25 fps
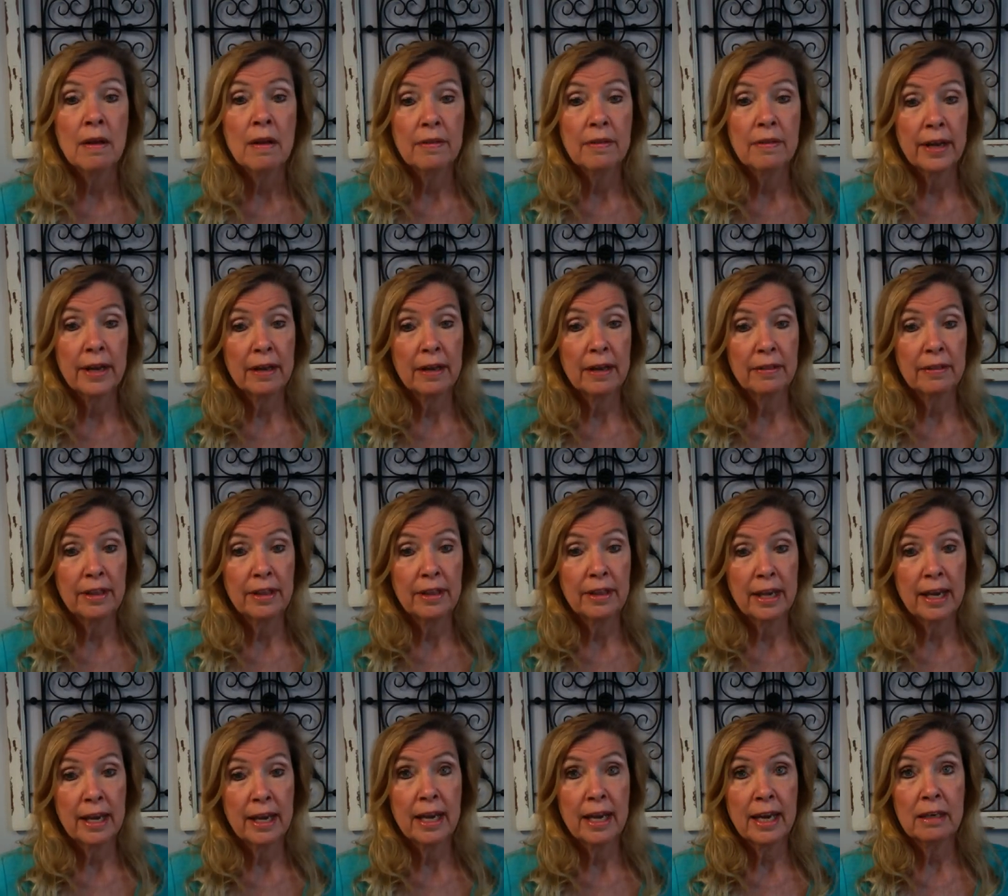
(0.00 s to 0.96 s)
that
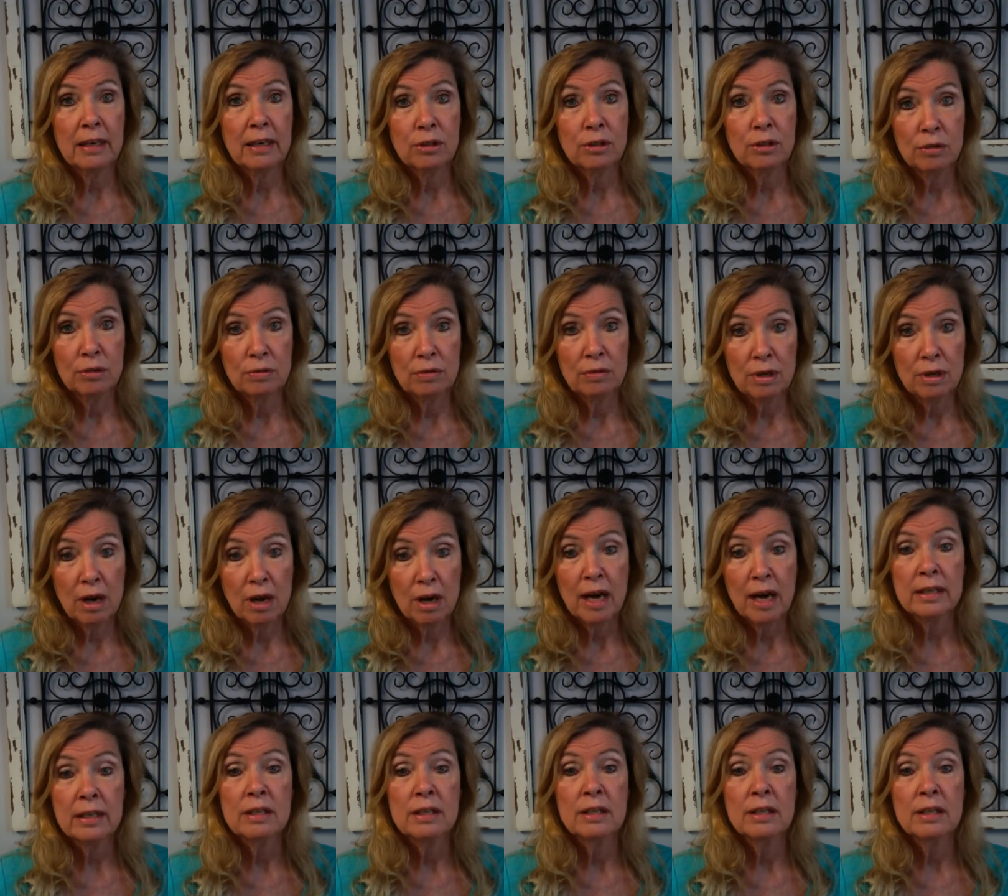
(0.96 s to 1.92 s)
they do
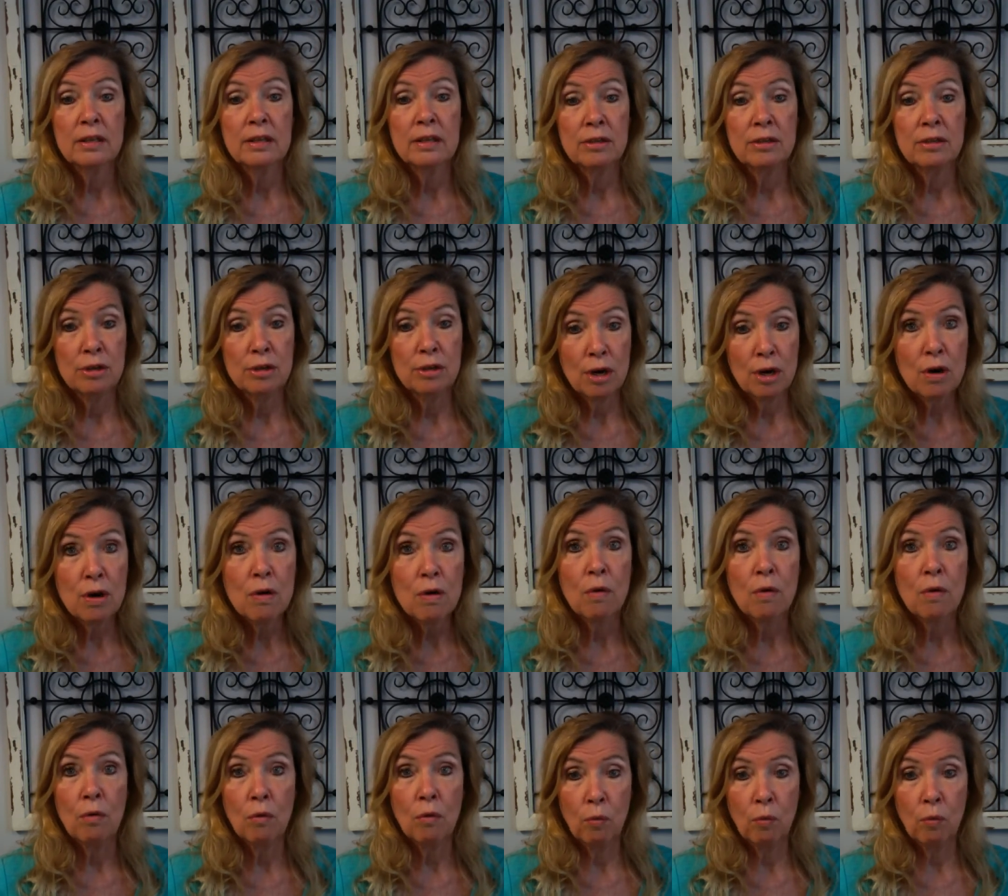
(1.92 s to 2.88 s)
not
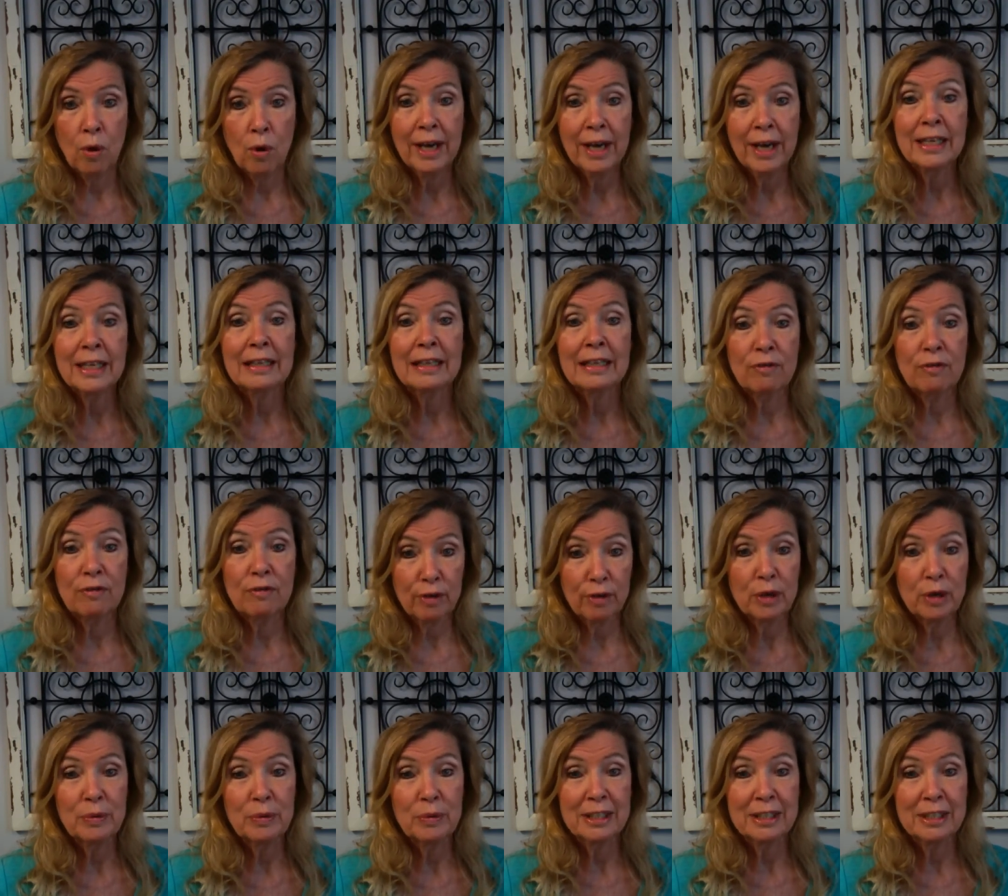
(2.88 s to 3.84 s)
know what
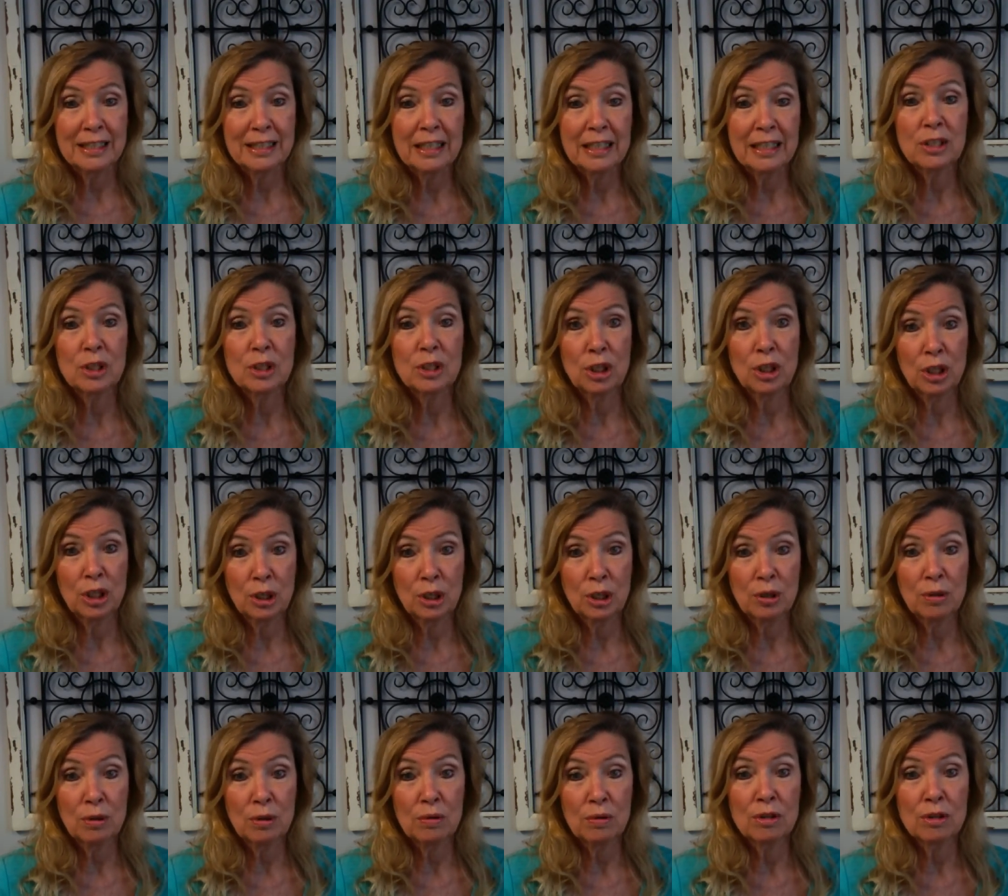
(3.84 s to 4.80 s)
frequencies to
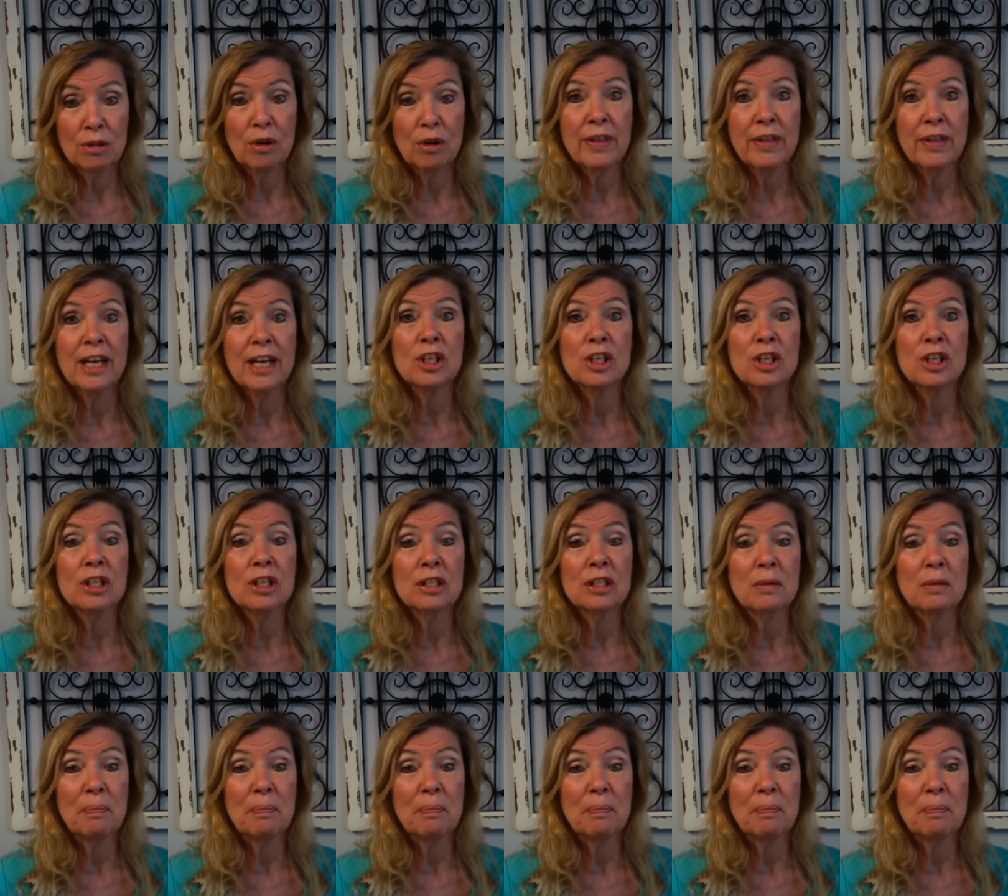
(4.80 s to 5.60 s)
use, so they just